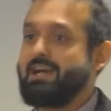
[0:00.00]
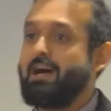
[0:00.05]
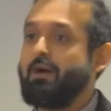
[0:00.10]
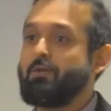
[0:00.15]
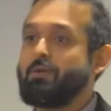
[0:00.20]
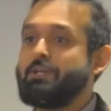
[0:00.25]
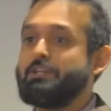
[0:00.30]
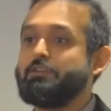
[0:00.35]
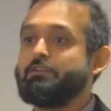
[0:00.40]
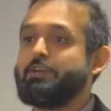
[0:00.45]

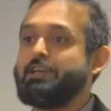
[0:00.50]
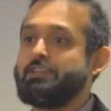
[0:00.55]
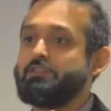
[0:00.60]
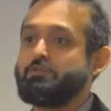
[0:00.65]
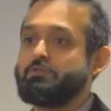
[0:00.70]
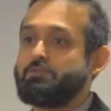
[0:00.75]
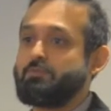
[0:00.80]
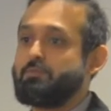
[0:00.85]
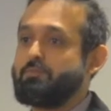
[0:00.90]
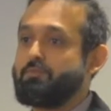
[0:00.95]
How can you get
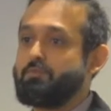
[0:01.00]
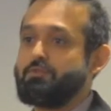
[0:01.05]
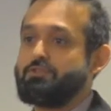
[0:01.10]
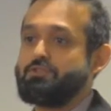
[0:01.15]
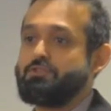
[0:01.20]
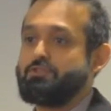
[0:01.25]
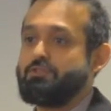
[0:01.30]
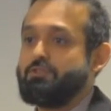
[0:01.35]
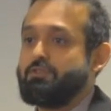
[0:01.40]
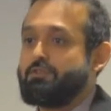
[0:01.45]
those
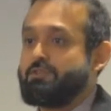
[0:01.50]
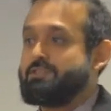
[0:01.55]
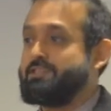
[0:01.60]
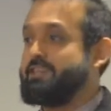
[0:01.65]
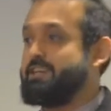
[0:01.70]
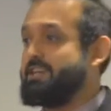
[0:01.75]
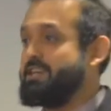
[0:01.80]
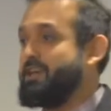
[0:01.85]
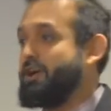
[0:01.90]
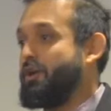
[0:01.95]
reports to your
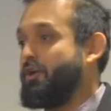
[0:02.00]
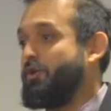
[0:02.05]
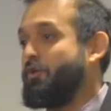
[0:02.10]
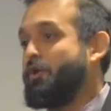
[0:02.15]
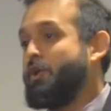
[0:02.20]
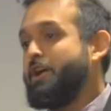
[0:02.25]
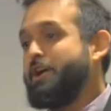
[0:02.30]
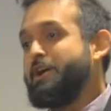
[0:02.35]
CEO